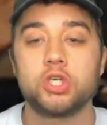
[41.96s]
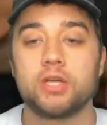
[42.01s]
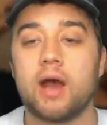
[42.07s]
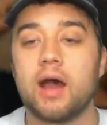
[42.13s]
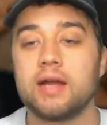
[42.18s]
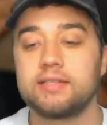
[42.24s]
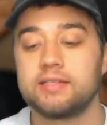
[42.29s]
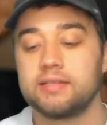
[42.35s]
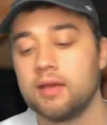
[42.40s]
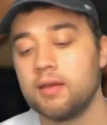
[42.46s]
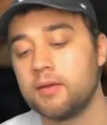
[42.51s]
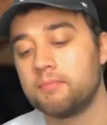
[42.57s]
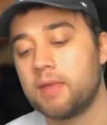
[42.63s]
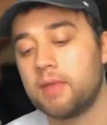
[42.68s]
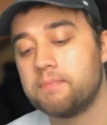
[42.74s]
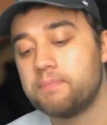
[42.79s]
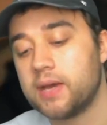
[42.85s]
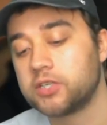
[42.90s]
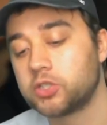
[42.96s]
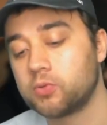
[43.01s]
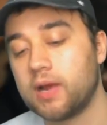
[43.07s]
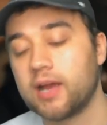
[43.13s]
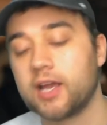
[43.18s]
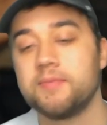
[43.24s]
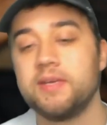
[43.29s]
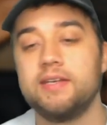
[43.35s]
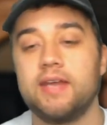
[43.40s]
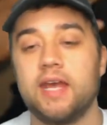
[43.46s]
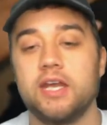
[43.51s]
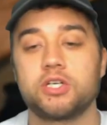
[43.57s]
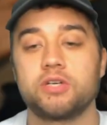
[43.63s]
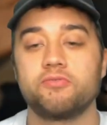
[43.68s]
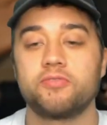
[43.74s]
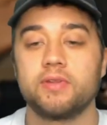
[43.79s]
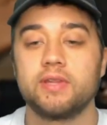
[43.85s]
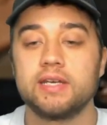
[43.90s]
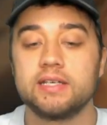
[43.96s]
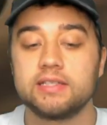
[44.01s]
shot, my best recommendation for